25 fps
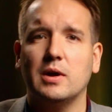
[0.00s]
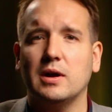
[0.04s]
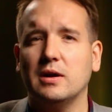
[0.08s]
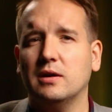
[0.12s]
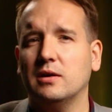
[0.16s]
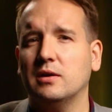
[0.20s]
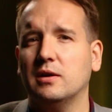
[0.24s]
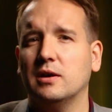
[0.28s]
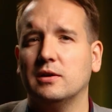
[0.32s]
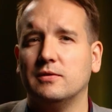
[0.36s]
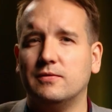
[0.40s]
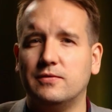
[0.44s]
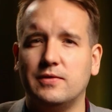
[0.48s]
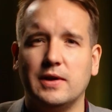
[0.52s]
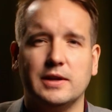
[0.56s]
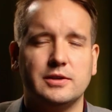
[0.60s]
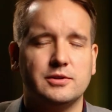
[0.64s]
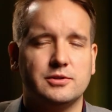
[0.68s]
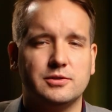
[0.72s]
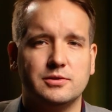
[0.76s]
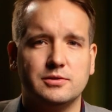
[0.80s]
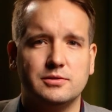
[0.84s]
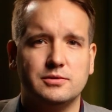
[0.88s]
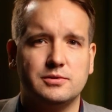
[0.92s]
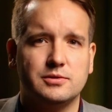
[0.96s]
are
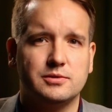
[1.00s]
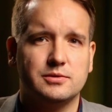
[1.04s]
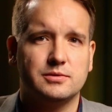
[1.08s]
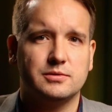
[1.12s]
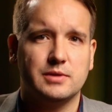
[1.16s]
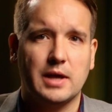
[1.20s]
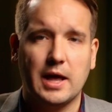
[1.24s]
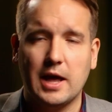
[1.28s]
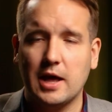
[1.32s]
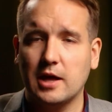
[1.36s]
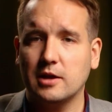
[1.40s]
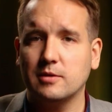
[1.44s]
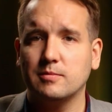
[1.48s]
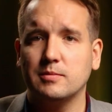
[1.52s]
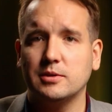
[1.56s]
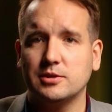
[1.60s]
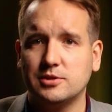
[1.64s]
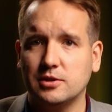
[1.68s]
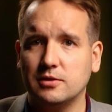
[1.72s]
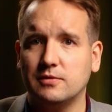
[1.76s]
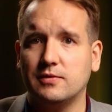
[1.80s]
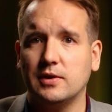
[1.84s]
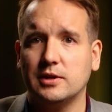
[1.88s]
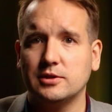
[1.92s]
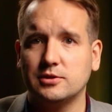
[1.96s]
adventures and
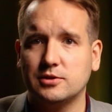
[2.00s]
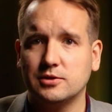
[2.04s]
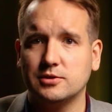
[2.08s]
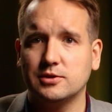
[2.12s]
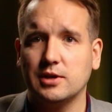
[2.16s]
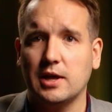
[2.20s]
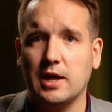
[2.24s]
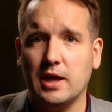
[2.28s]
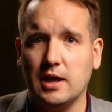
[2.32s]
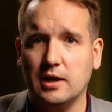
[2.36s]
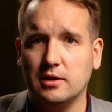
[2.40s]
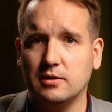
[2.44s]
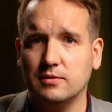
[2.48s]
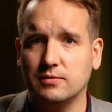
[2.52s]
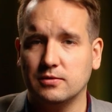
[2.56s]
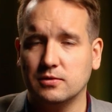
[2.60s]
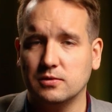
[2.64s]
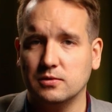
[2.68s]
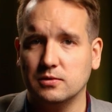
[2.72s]
misadventures ahead, of